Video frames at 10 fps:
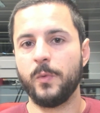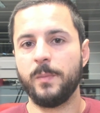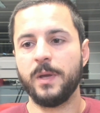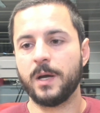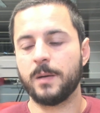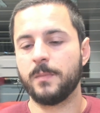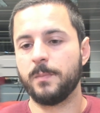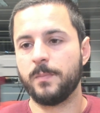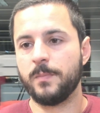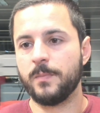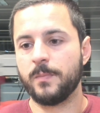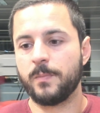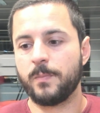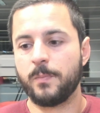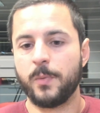we become a
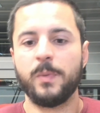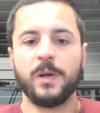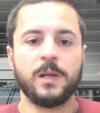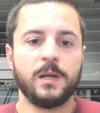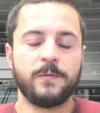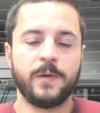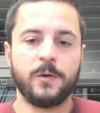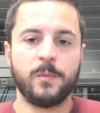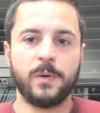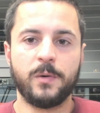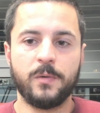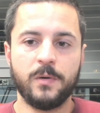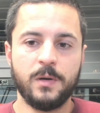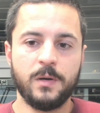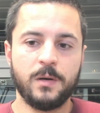publicly
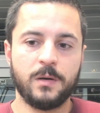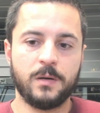available